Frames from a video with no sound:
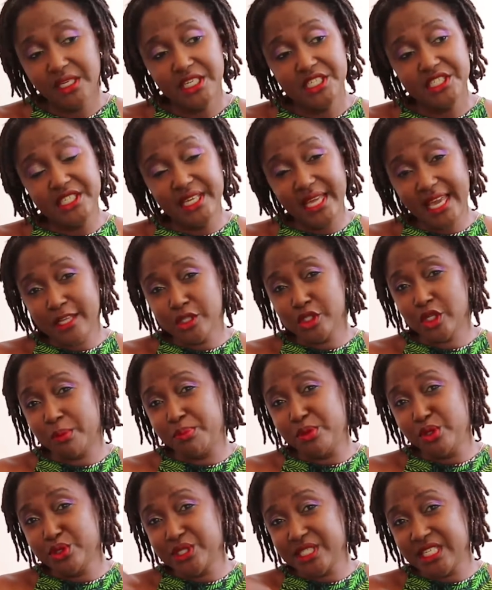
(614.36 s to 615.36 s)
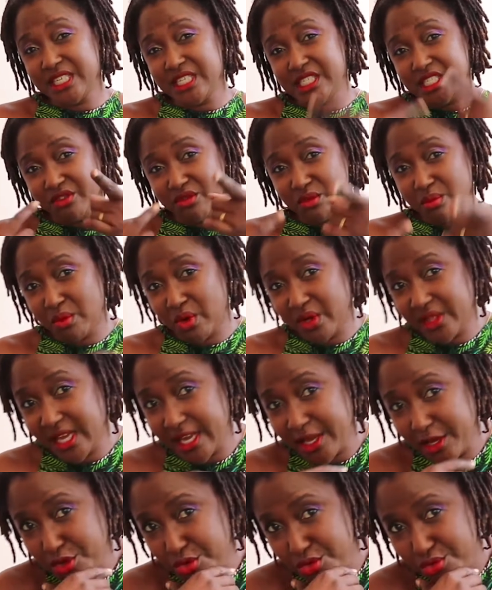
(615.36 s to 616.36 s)
She ends up using it even more
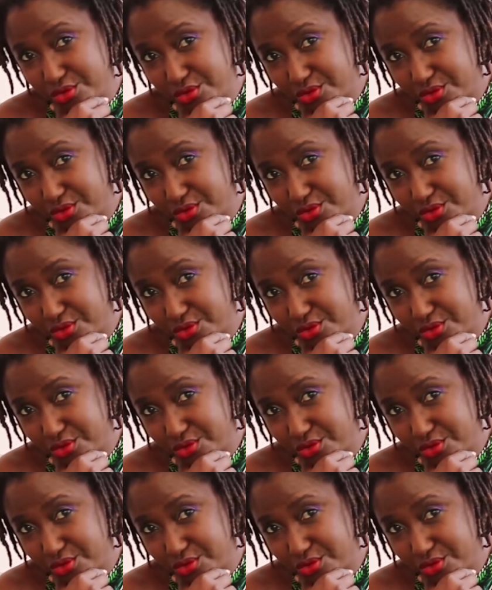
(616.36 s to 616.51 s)
than you.